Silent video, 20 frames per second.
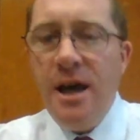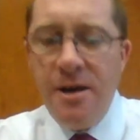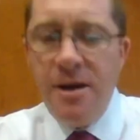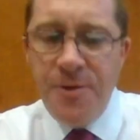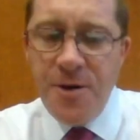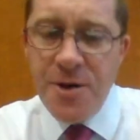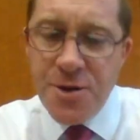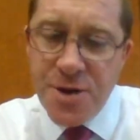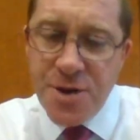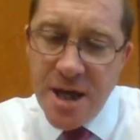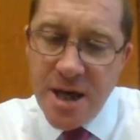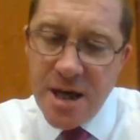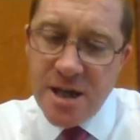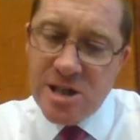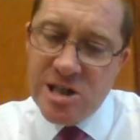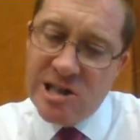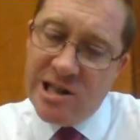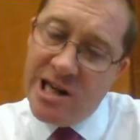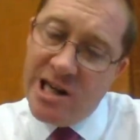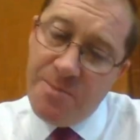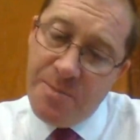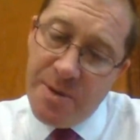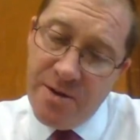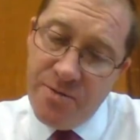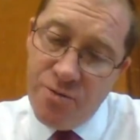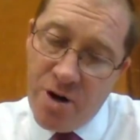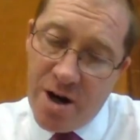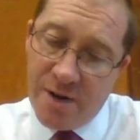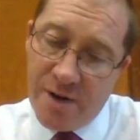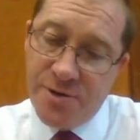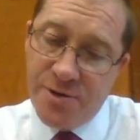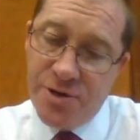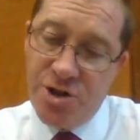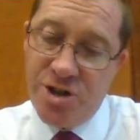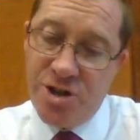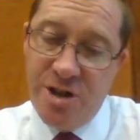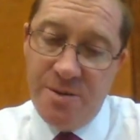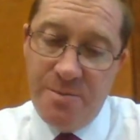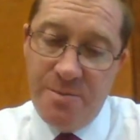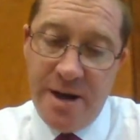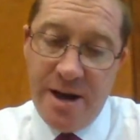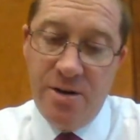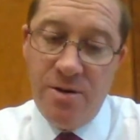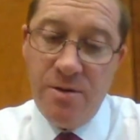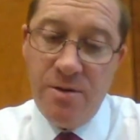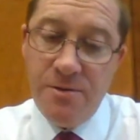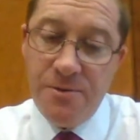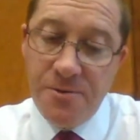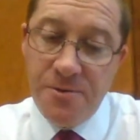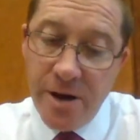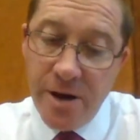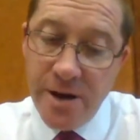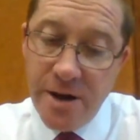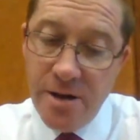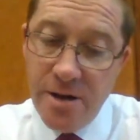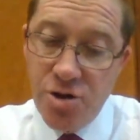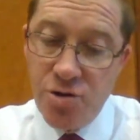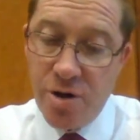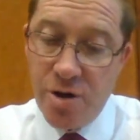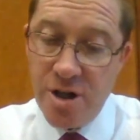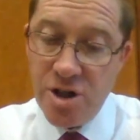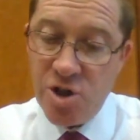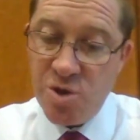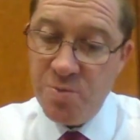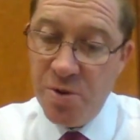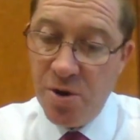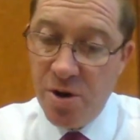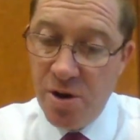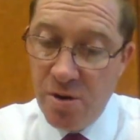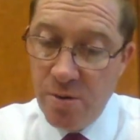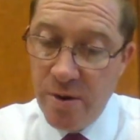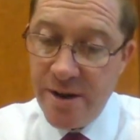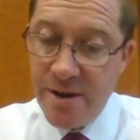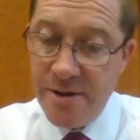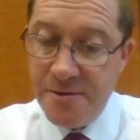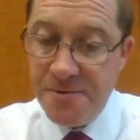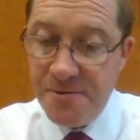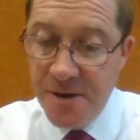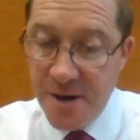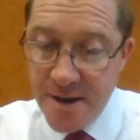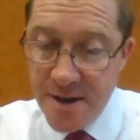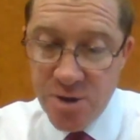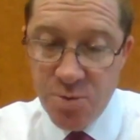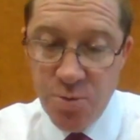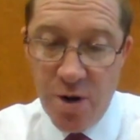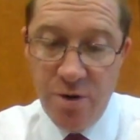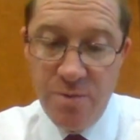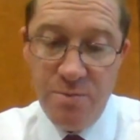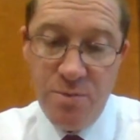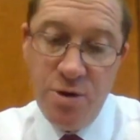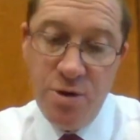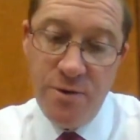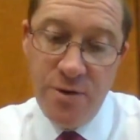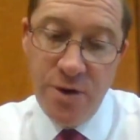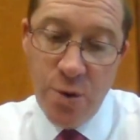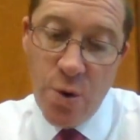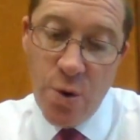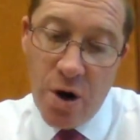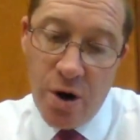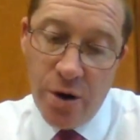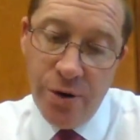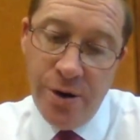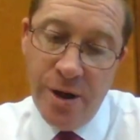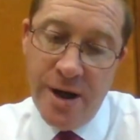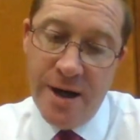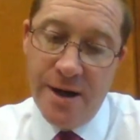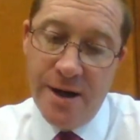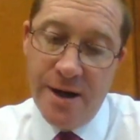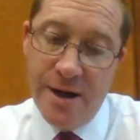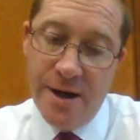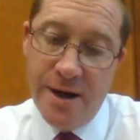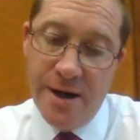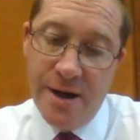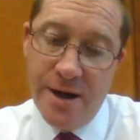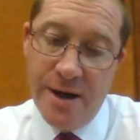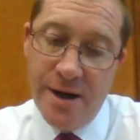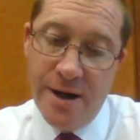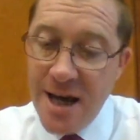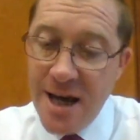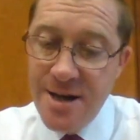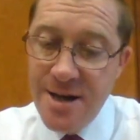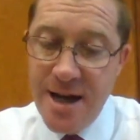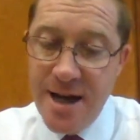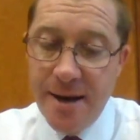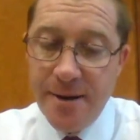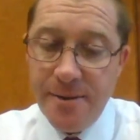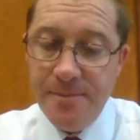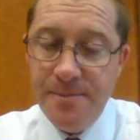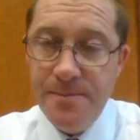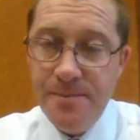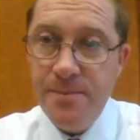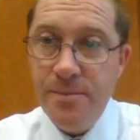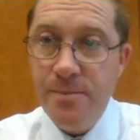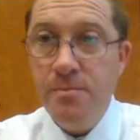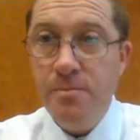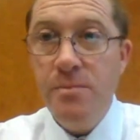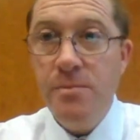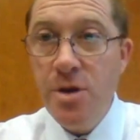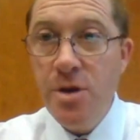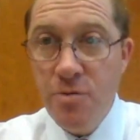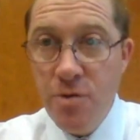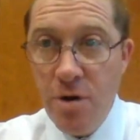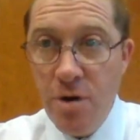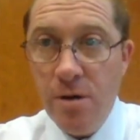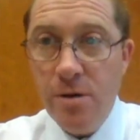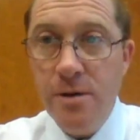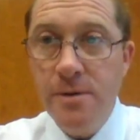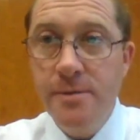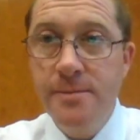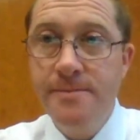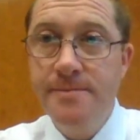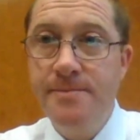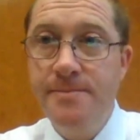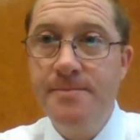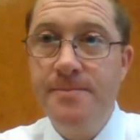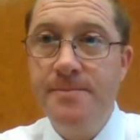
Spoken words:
If you think sleeping rough's just a matter of finding a dry spot where the fuzz won't move you on and getting your head down, you're wrong.